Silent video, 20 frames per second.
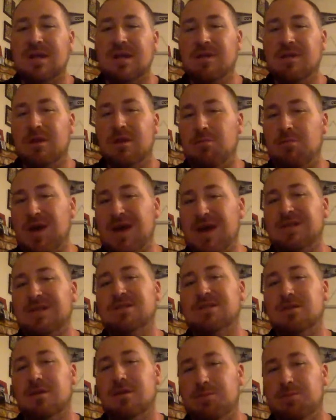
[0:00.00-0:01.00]
their prices
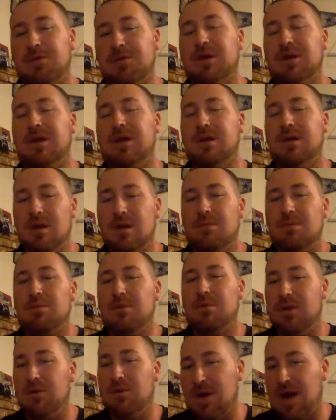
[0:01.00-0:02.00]
are pretty
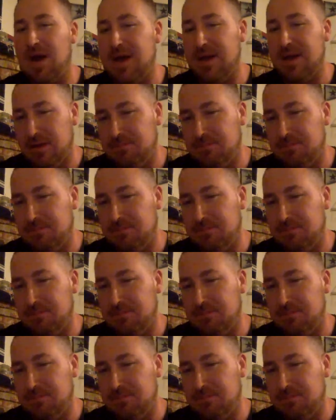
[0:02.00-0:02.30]
right.